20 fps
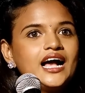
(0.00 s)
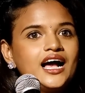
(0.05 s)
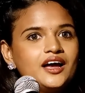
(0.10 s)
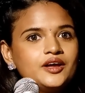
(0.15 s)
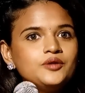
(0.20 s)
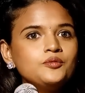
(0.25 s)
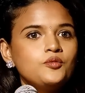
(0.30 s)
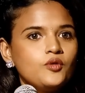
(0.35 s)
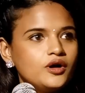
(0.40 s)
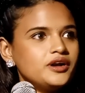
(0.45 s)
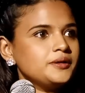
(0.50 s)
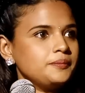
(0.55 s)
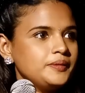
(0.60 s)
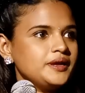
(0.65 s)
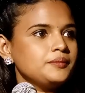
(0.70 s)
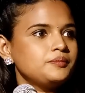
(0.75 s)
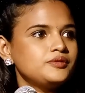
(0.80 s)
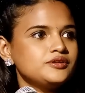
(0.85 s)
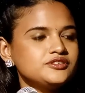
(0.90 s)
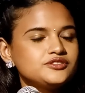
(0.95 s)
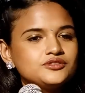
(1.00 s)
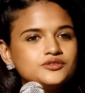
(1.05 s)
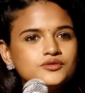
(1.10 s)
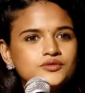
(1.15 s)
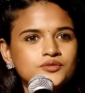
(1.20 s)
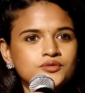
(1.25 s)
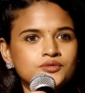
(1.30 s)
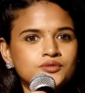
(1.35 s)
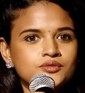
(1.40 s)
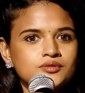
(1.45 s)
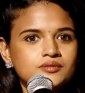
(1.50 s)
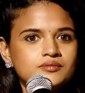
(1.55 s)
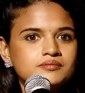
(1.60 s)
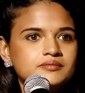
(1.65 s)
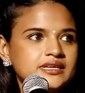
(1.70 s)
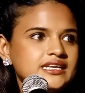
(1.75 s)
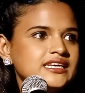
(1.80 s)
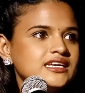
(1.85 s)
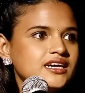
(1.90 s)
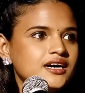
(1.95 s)
I want people to know
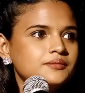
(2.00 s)
me,